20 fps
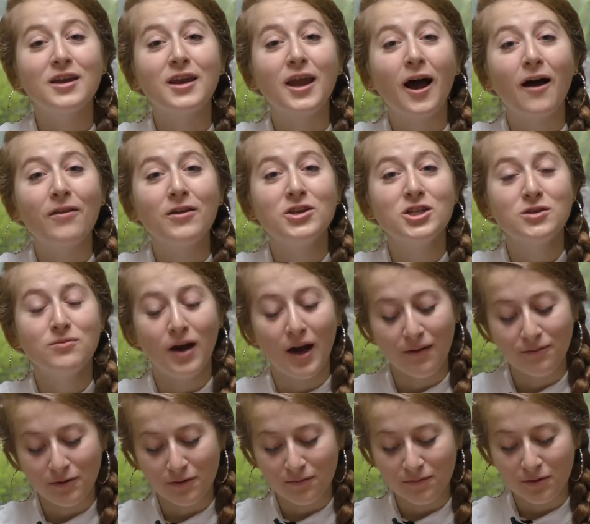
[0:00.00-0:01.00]
Now that you
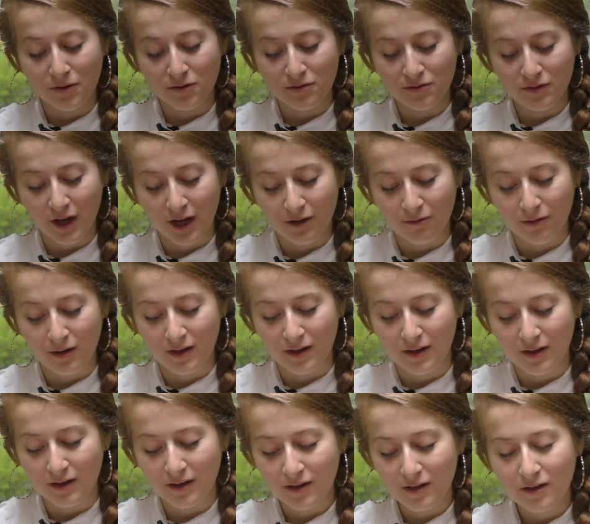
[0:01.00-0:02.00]
have your first line
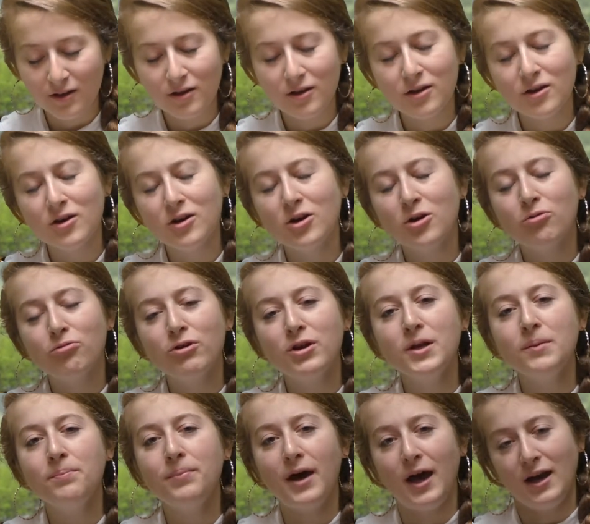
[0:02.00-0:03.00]
written,
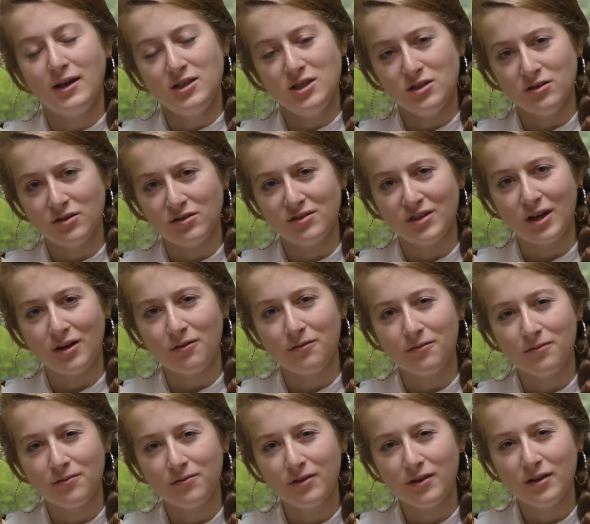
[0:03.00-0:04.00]
read it back to
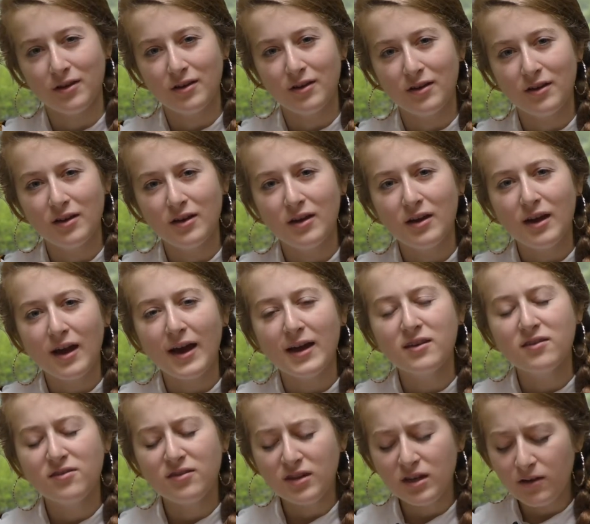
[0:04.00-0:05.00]
yourself
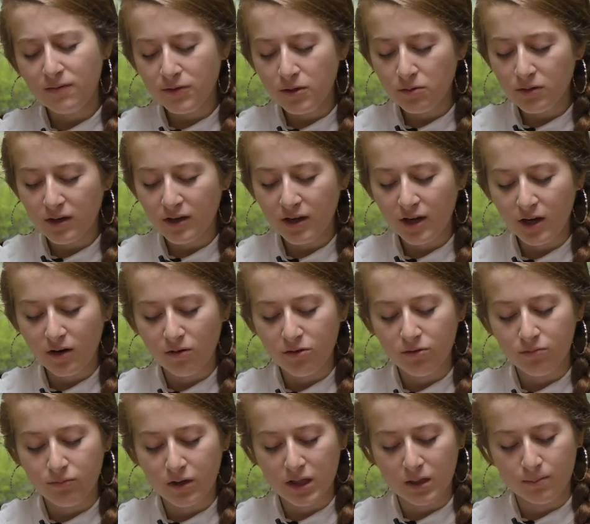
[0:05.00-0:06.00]
and see if you can hear
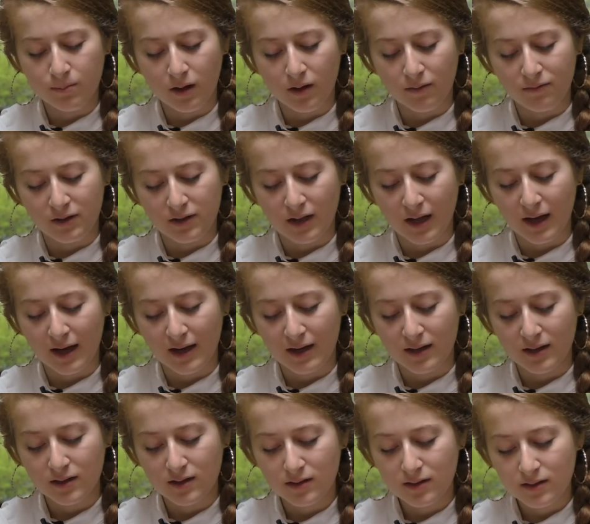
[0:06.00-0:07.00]
the rhythm of the
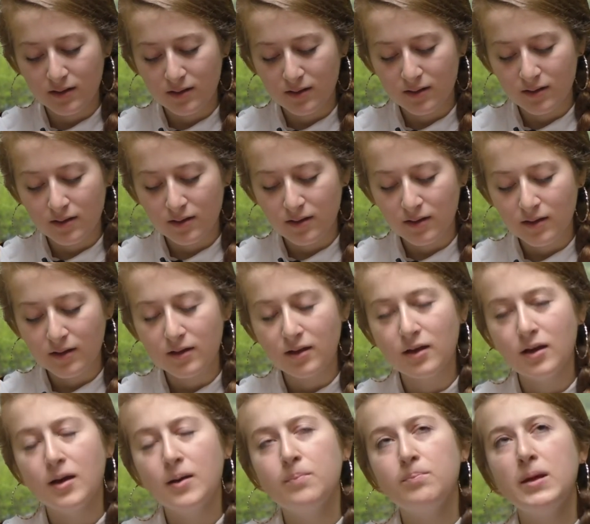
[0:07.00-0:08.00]
line.
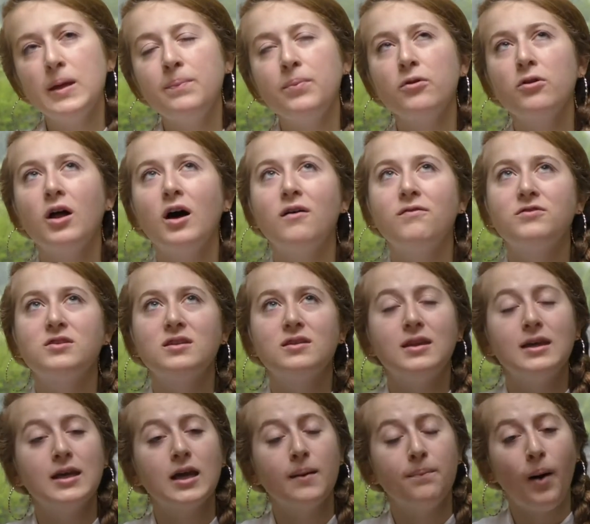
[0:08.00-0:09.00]
People often
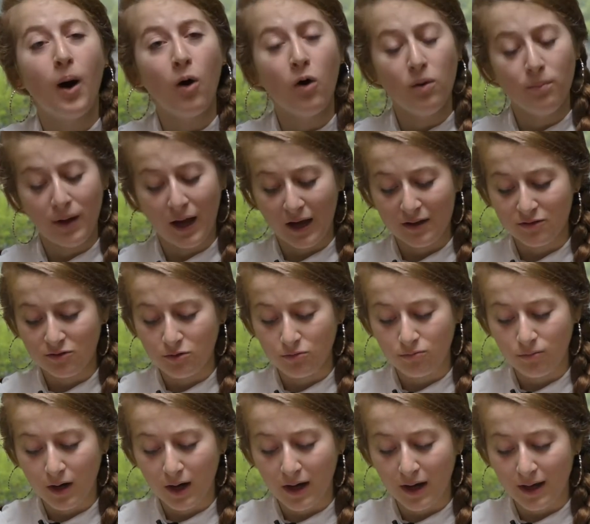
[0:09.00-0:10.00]
think a poem has to
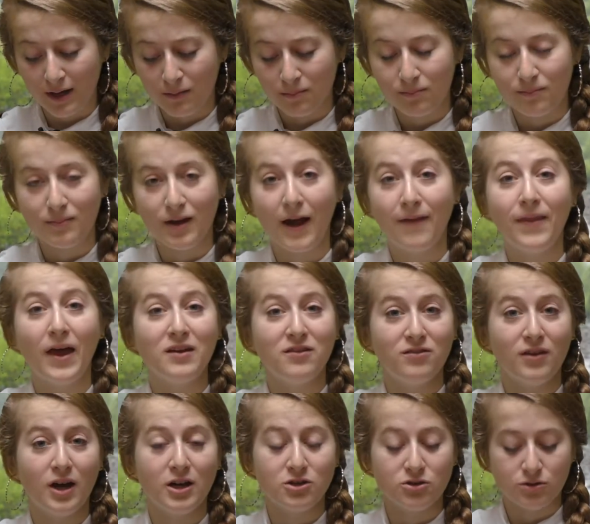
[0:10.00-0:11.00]
rhyme, and
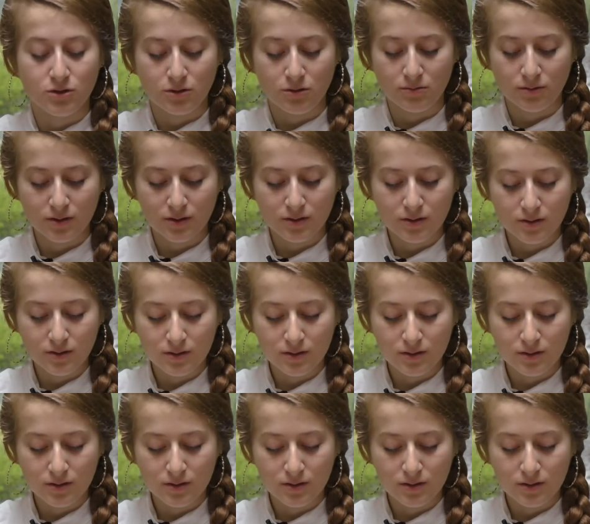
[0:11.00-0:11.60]
that's not true.